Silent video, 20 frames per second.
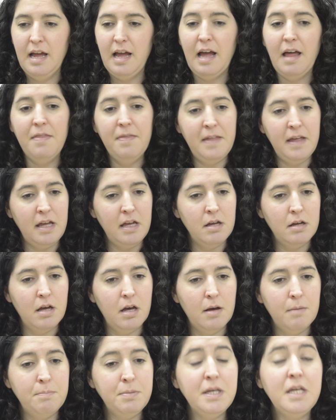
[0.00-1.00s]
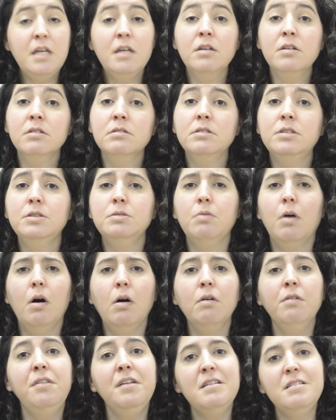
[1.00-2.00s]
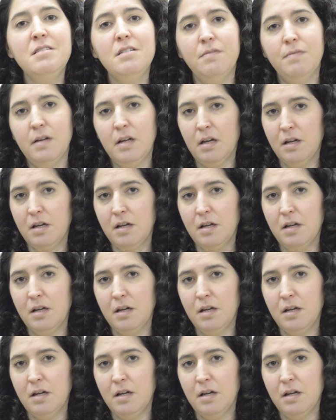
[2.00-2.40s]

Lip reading: And they appealed to all these different